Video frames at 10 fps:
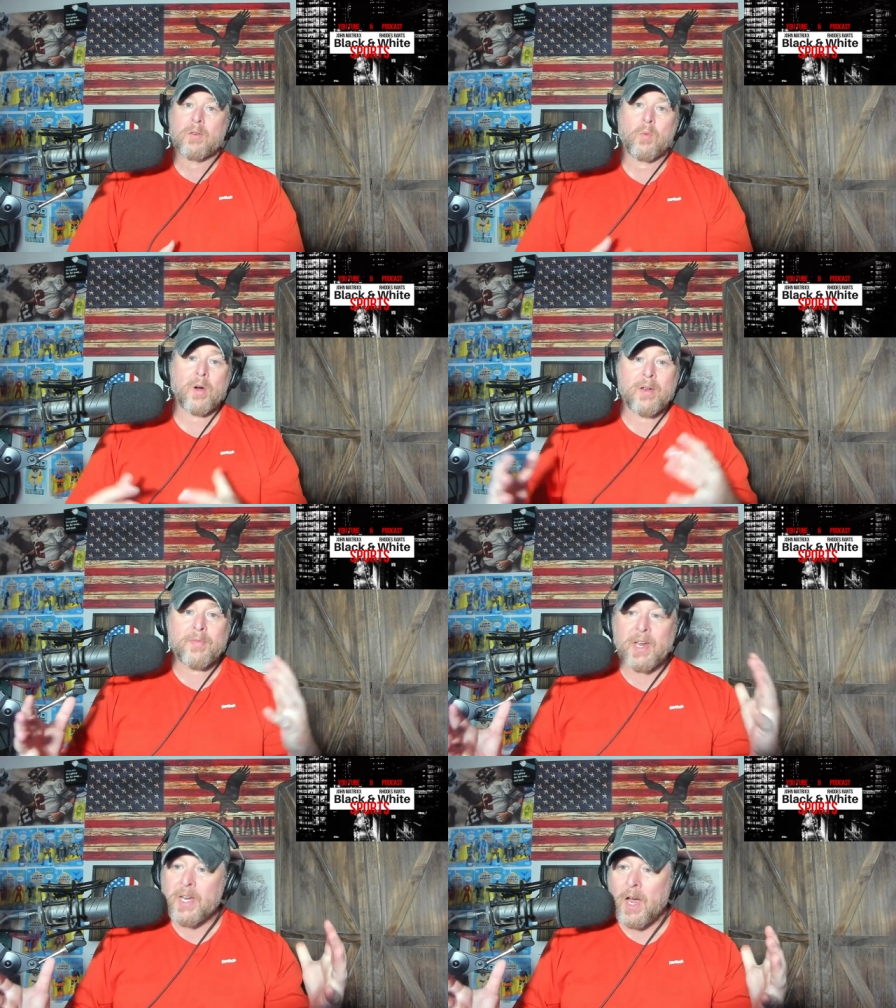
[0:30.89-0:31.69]
one of
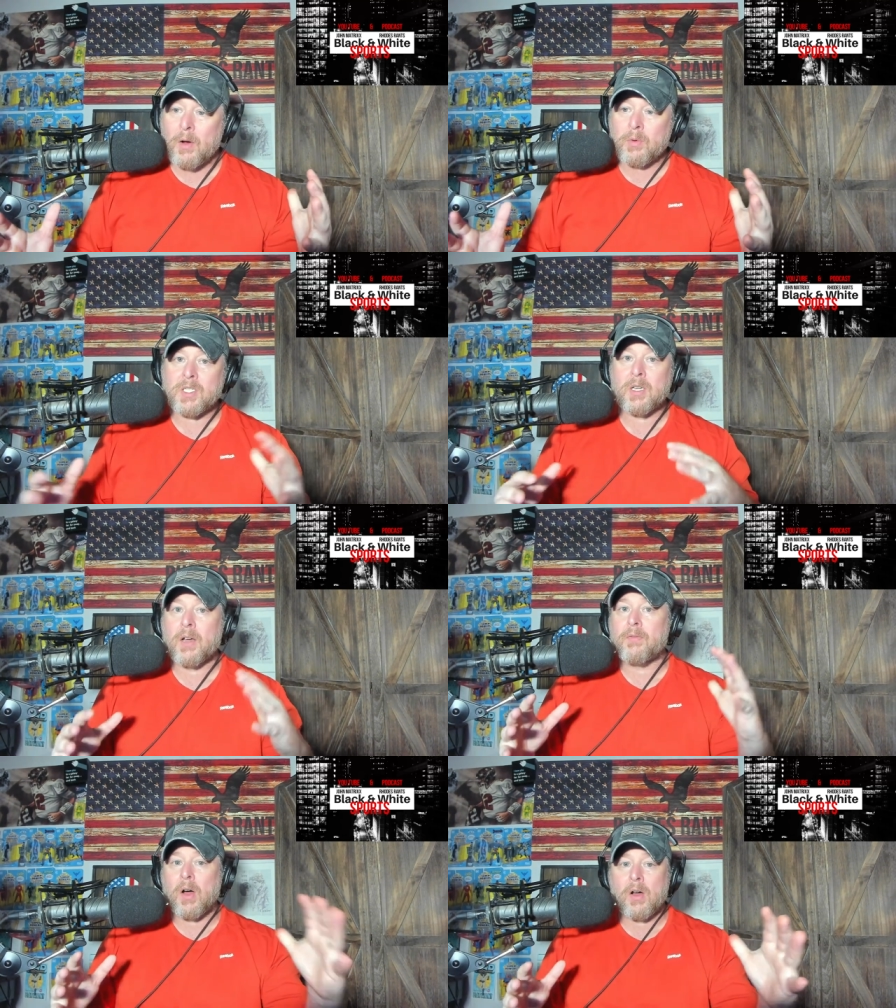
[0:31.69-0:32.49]
the goats
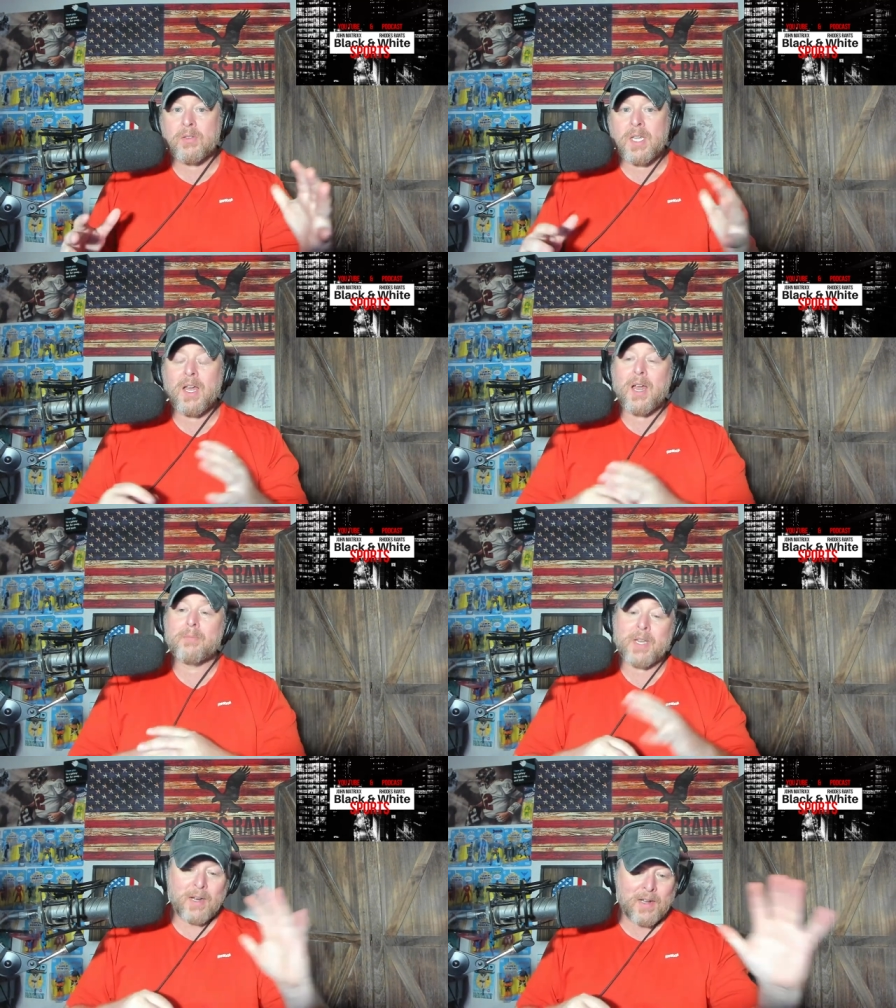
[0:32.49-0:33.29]
of all
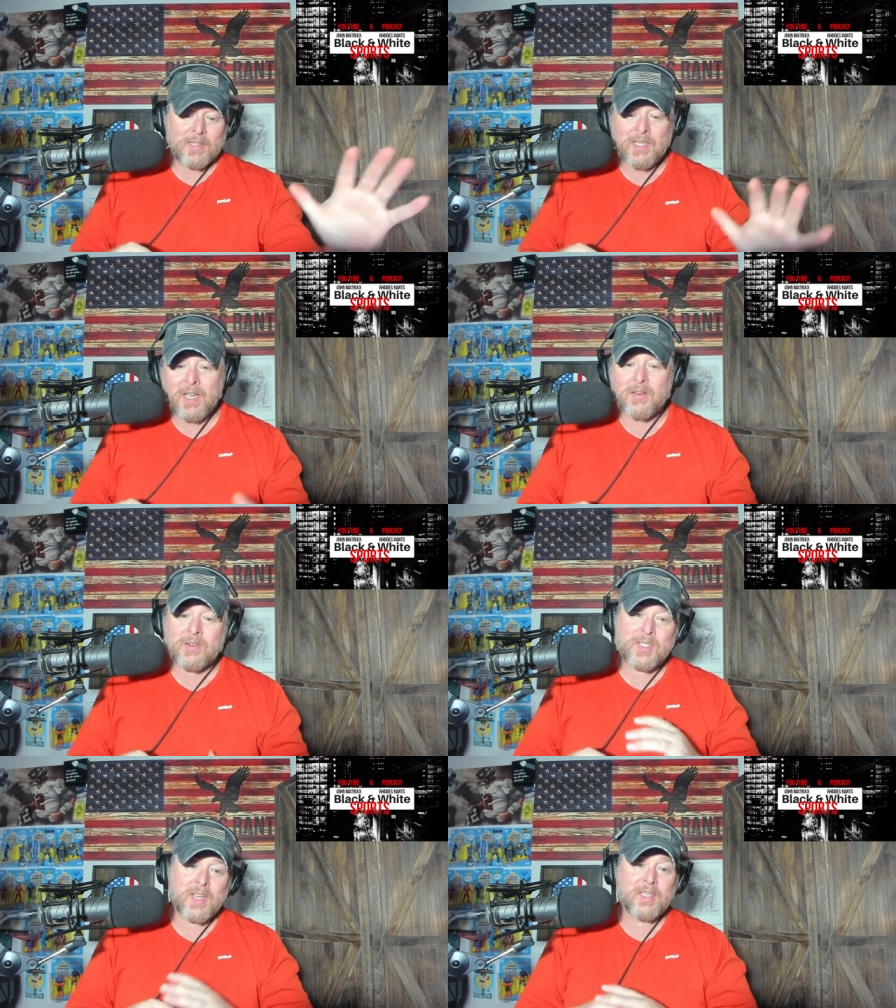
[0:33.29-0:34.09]
time, Deion
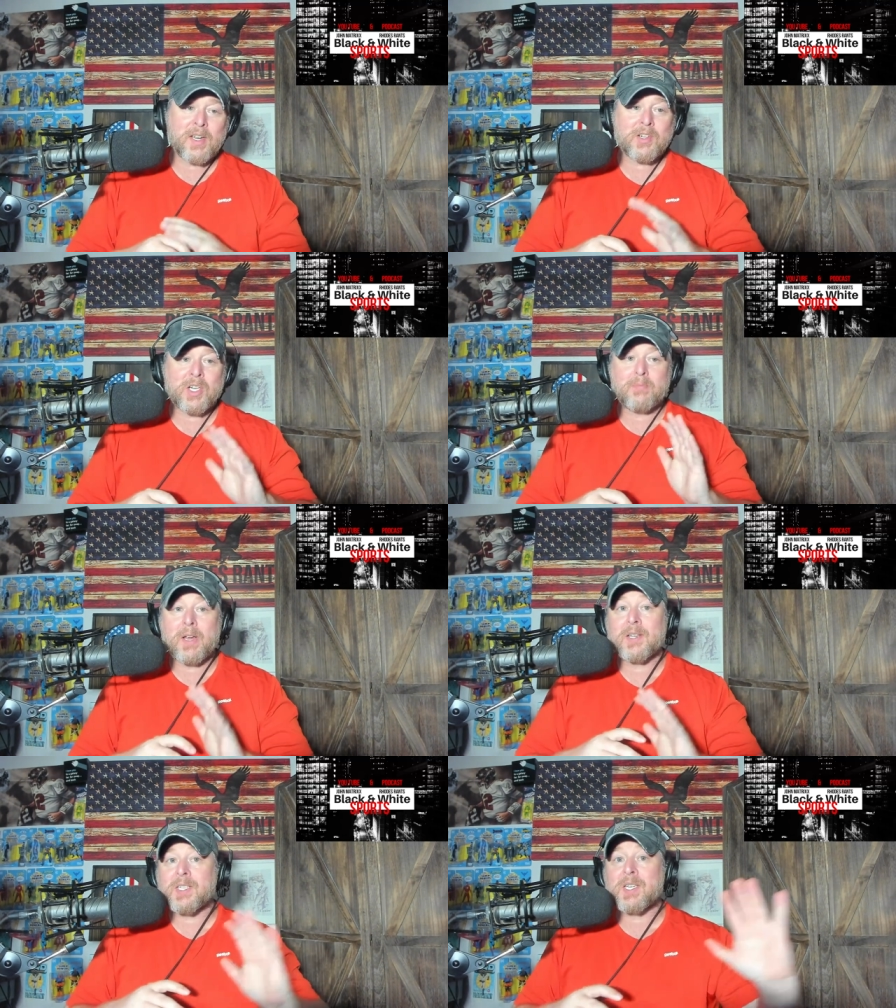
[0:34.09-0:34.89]
Sanders, said there should
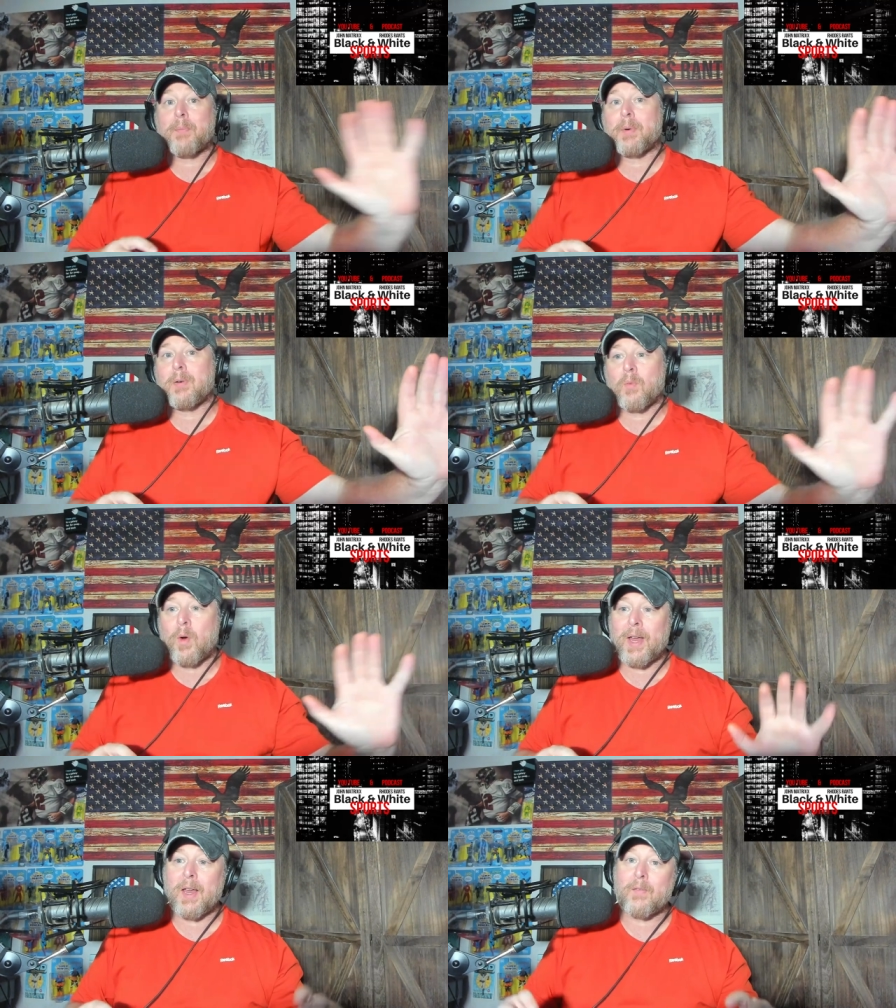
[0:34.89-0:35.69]
be a separate
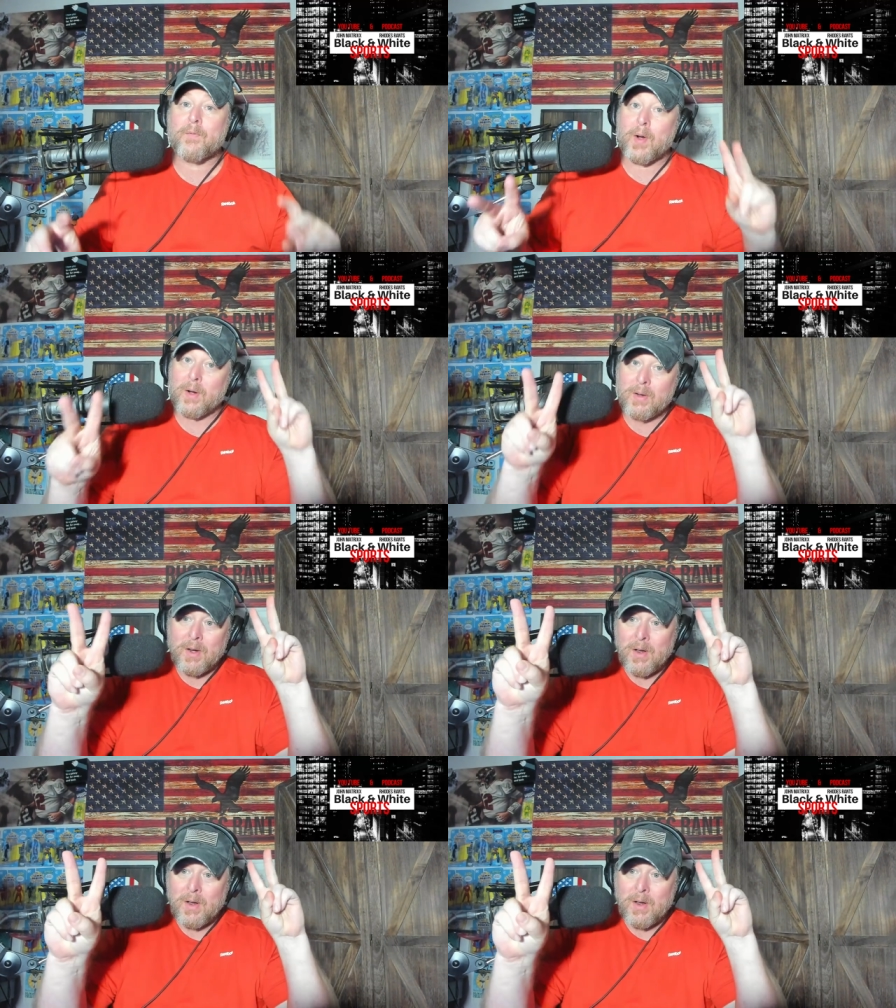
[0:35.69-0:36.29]
wing for